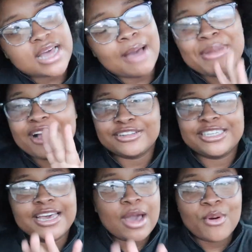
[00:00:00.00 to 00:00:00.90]
i'm not gonna
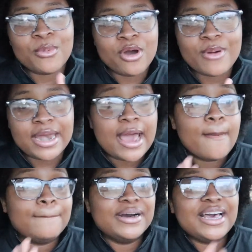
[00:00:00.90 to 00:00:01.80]
tell y'all where i'm going right now
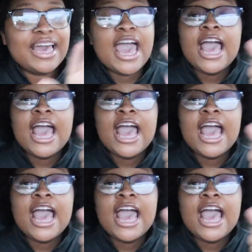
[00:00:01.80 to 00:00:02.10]
but